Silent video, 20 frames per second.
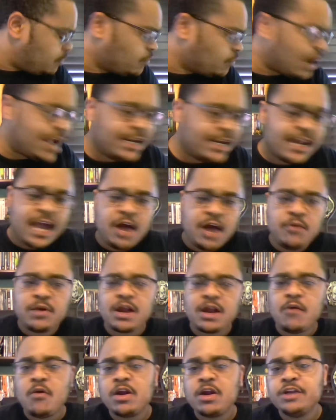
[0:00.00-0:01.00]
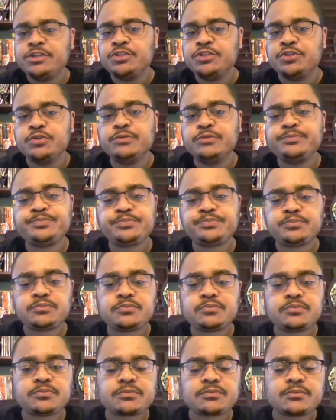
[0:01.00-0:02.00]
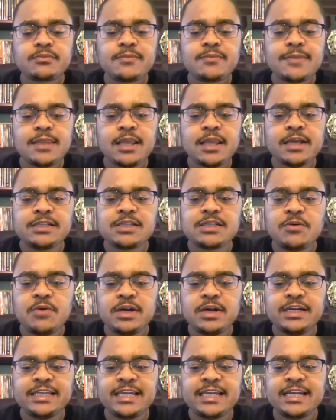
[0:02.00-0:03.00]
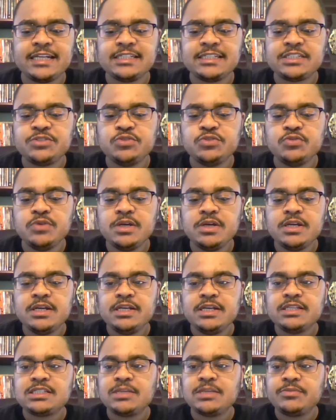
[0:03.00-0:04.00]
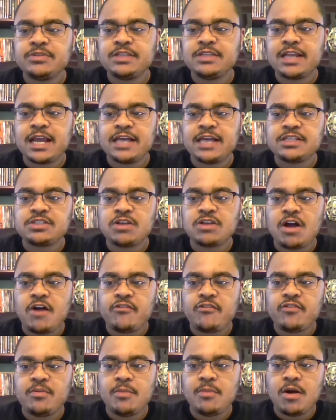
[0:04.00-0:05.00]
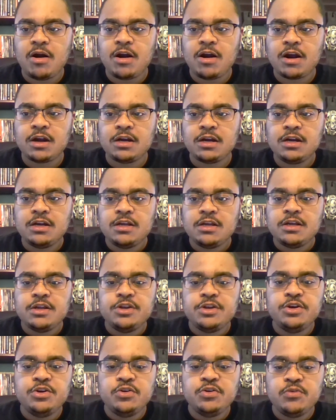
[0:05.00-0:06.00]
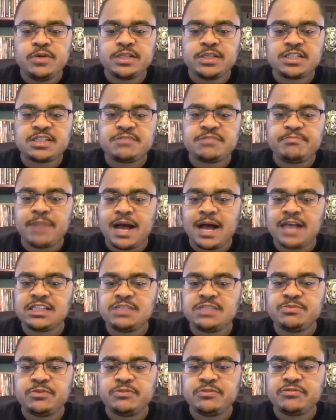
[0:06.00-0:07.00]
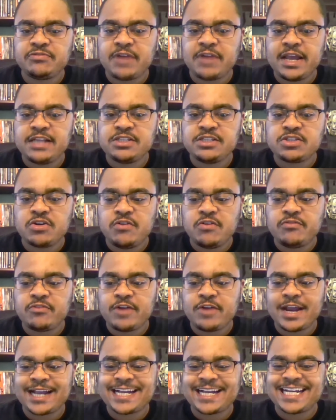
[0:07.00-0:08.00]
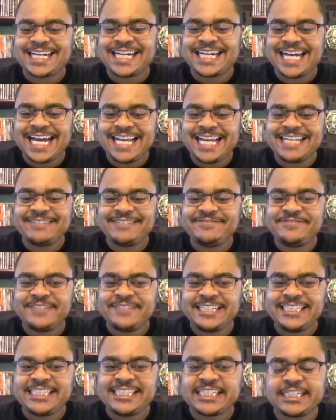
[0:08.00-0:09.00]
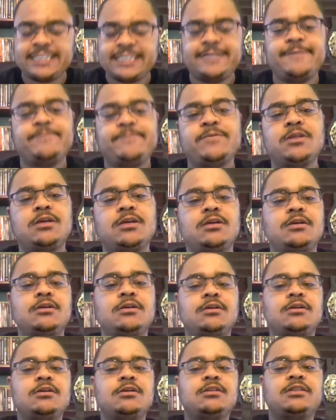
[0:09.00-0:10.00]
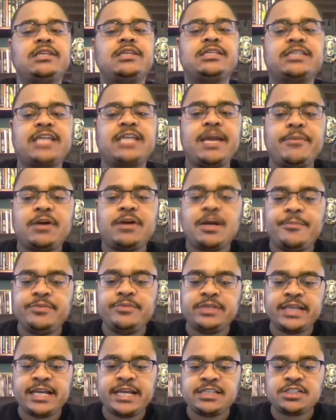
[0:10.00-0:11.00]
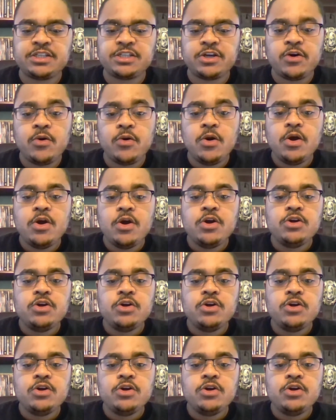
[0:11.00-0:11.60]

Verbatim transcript: Right now, what I want to do is I wanted to get into something that I saw from our newest possible friends over at Cut Vidya. This came a couple of days ago.